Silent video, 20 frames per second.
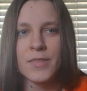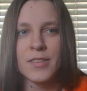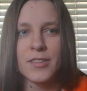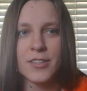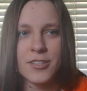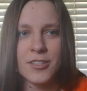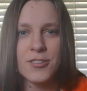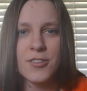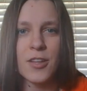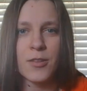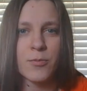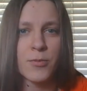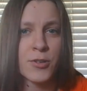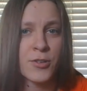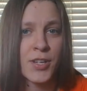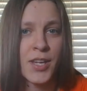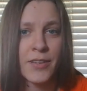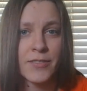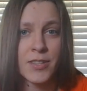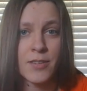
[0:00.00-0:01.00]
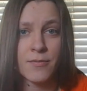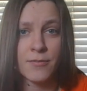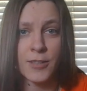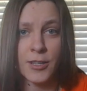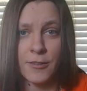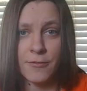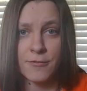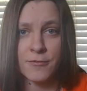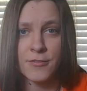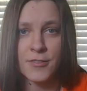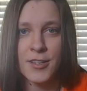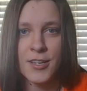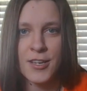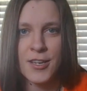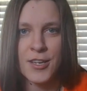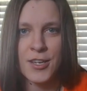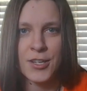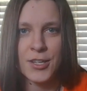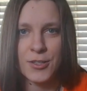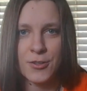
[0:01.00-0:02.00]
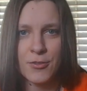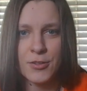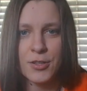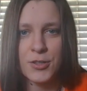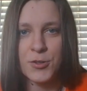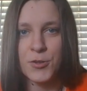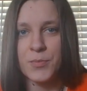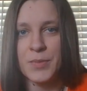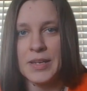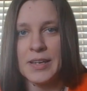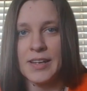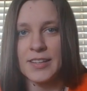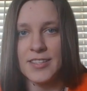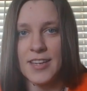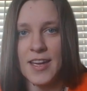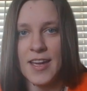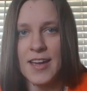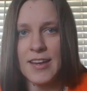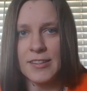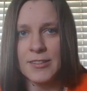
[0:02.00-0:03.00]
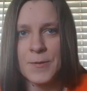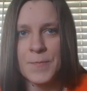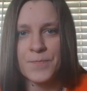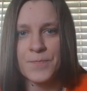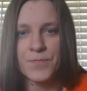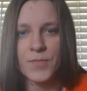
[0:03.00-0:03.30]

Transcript: This is not where you give them love. You know that you're being attacked,